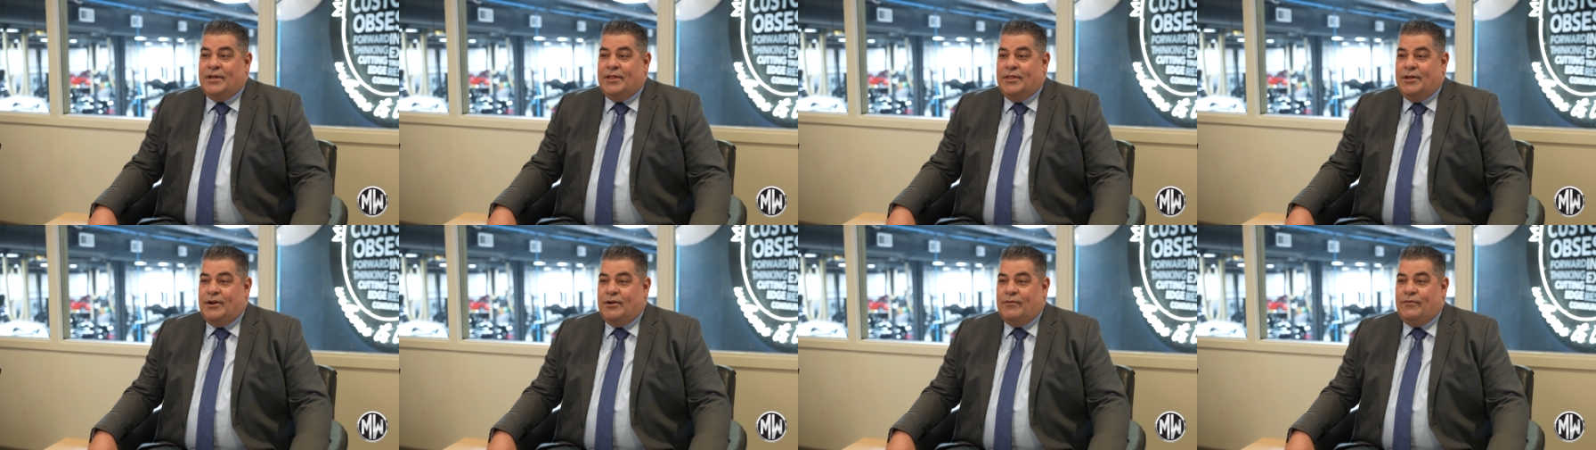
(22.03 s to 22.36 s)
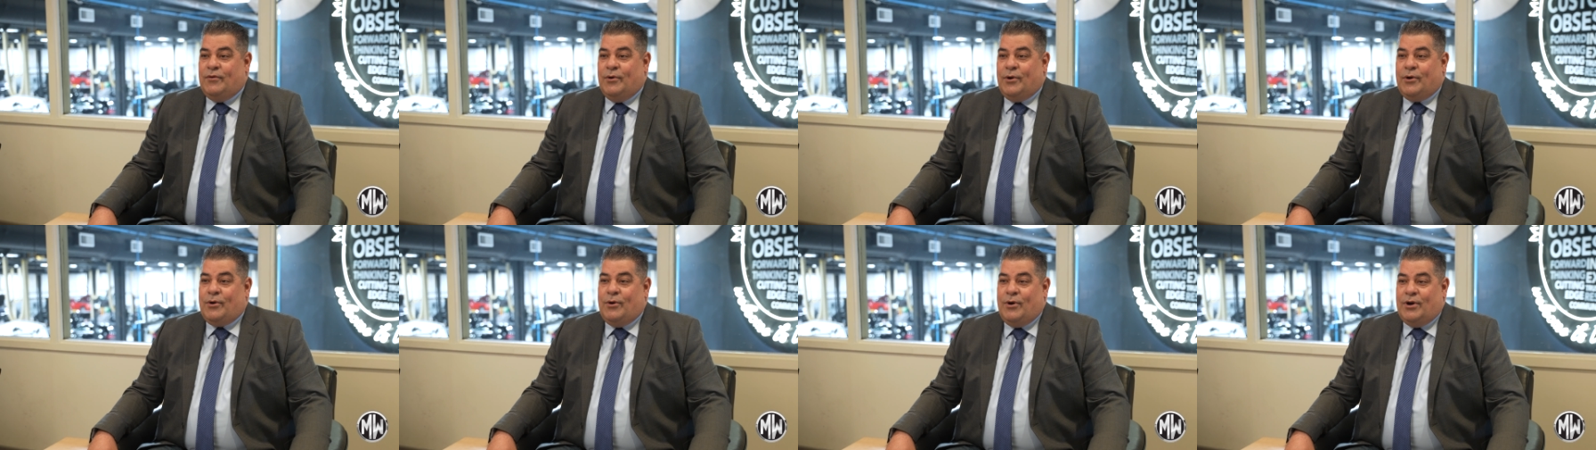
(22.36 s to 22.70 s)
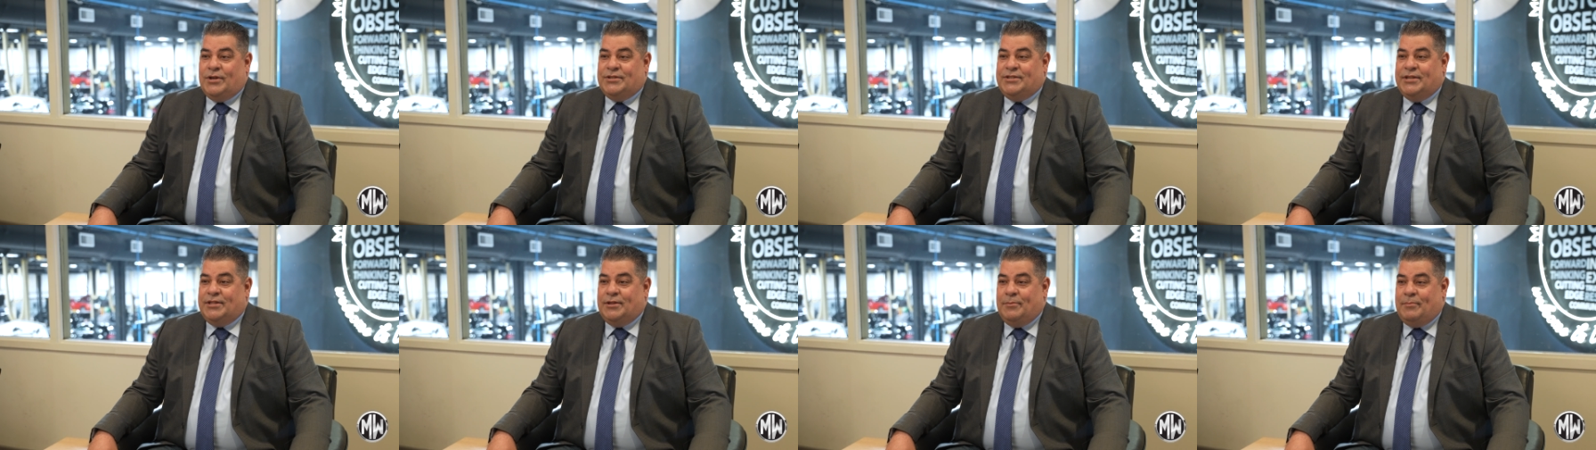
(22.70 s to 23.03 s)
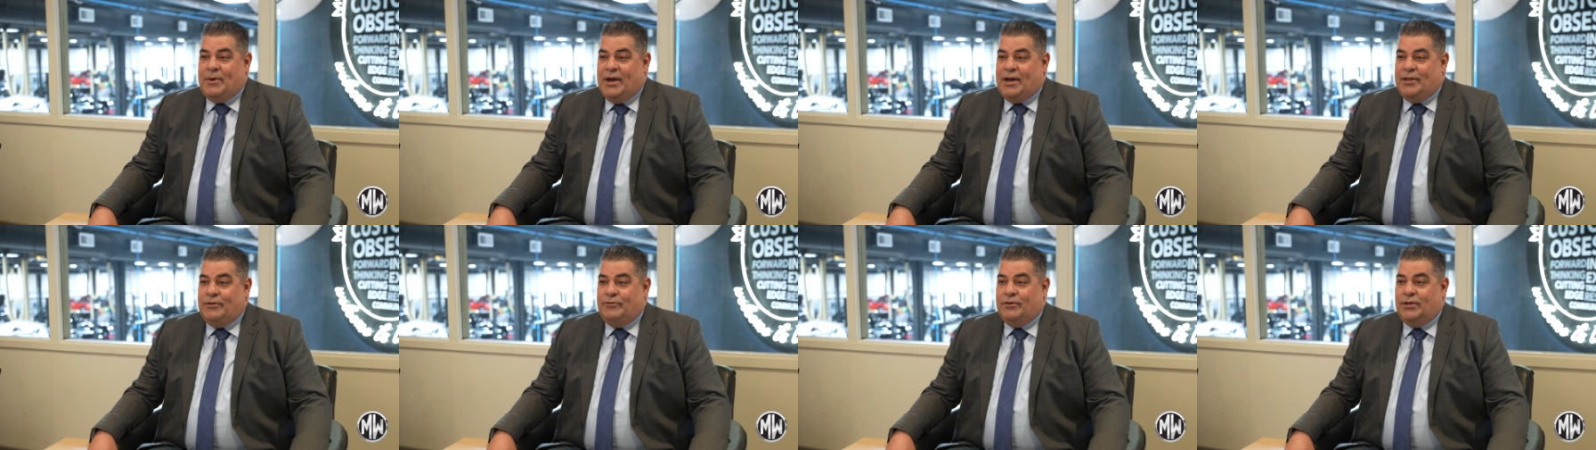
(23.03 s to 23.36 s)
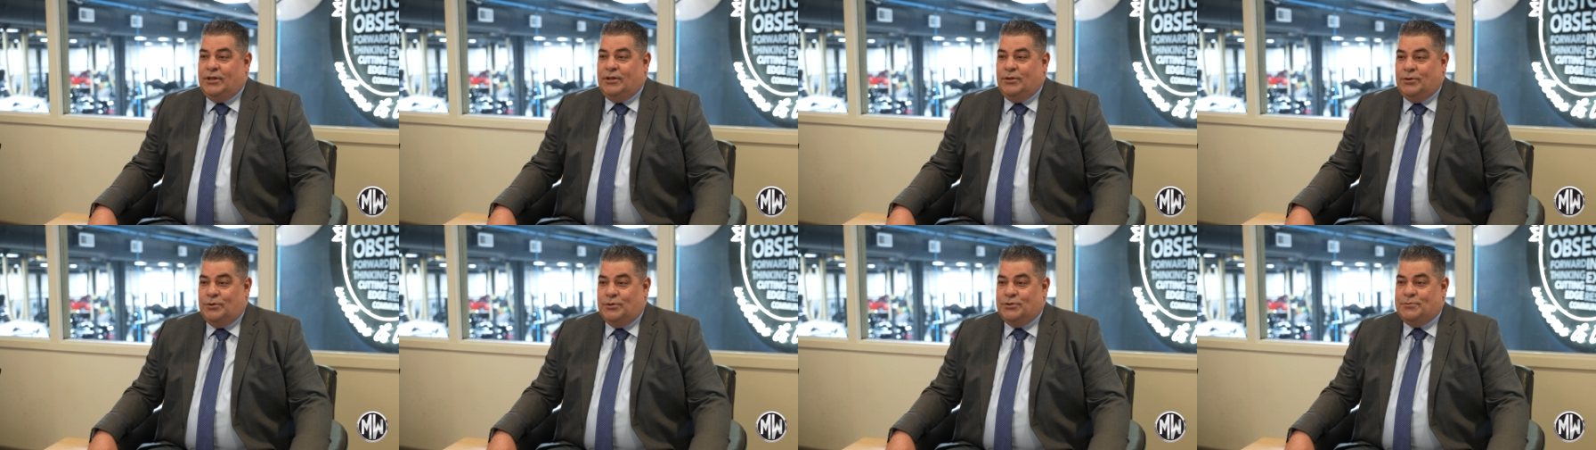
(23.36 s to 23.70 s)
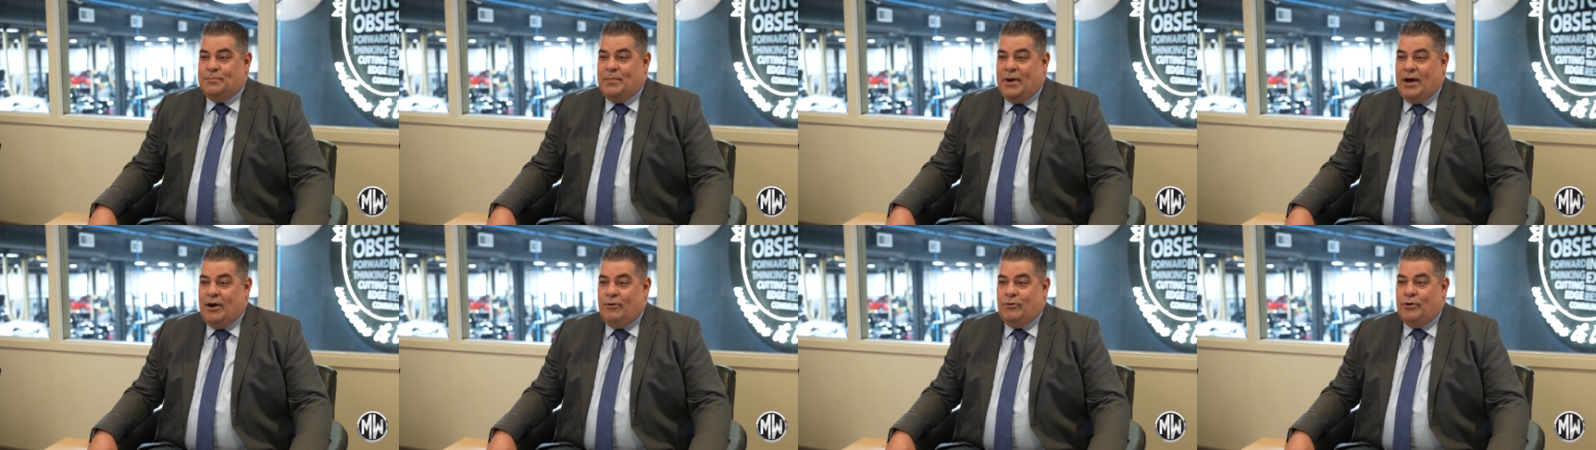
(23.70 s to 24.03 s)
therefore causing the battery to lose
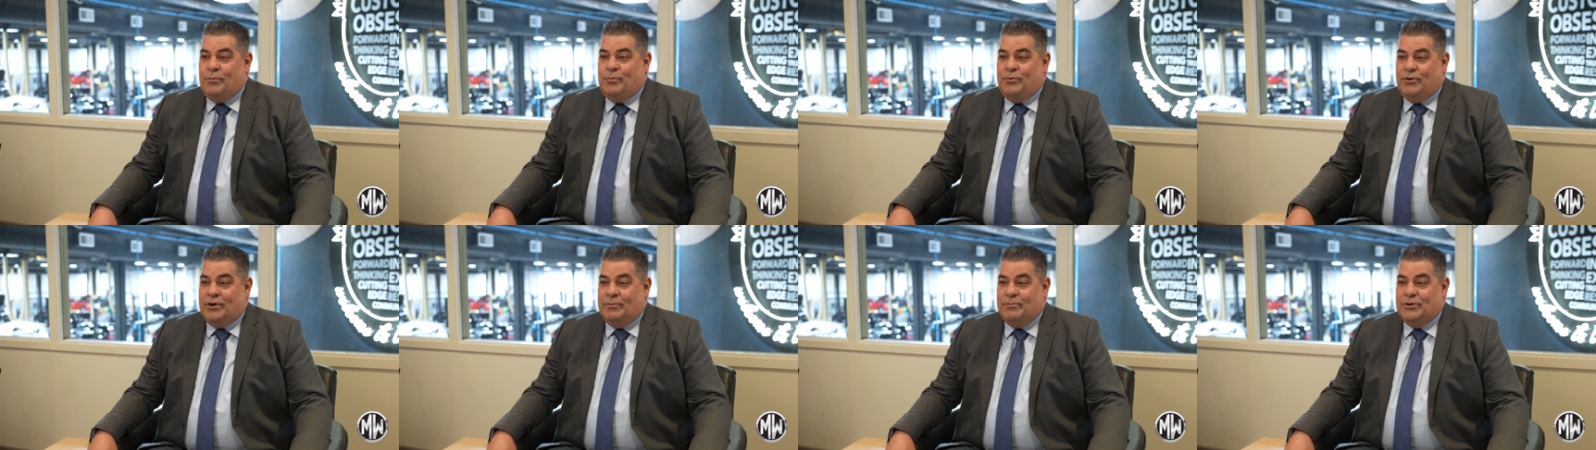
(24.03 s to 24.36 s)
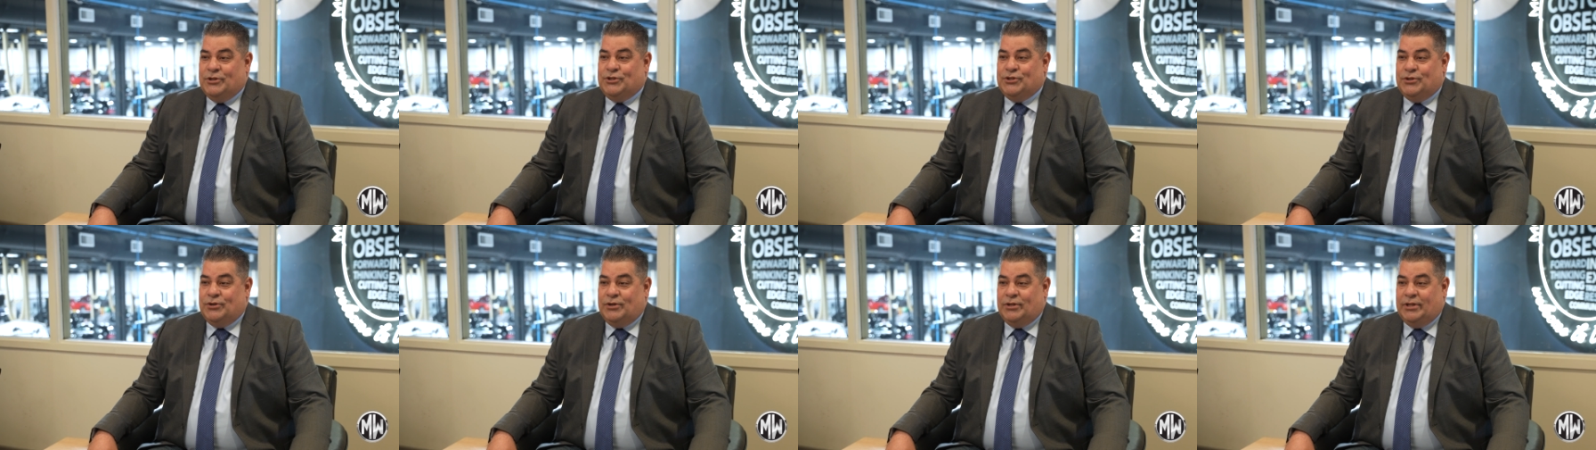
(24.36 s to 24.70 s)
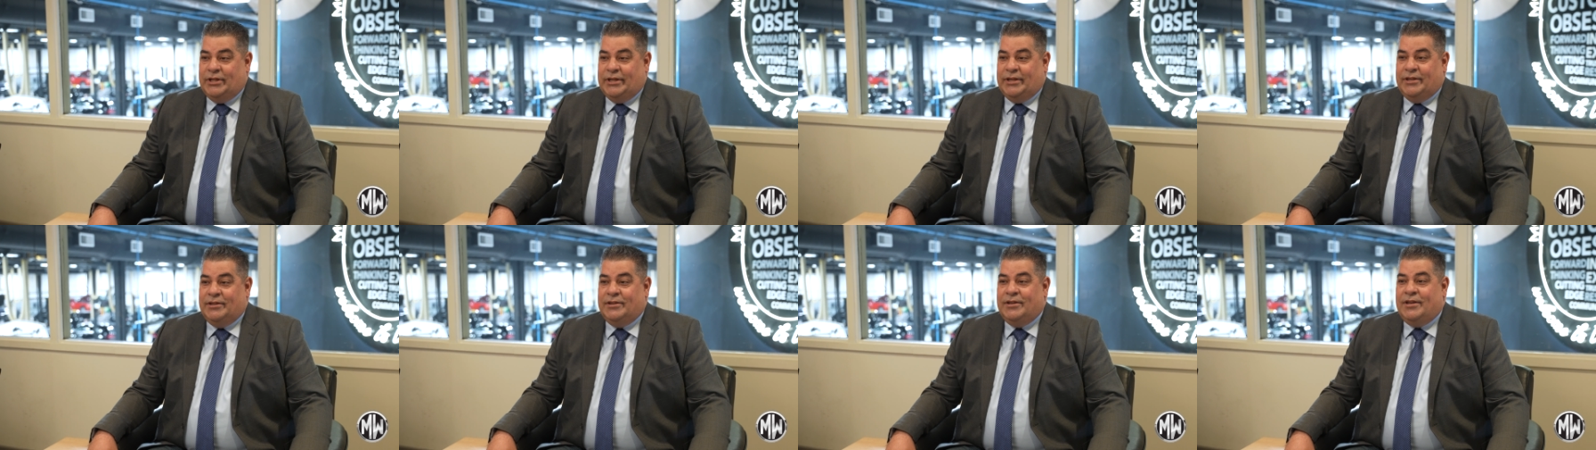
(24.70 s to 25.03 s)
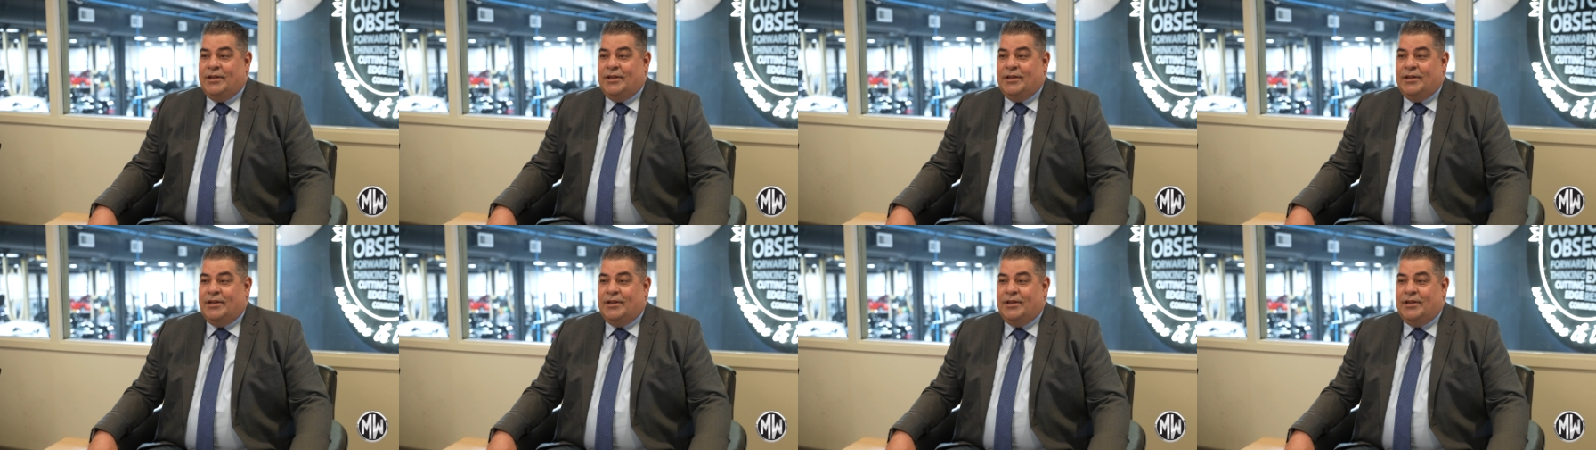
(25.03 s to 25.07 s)
power prematurely.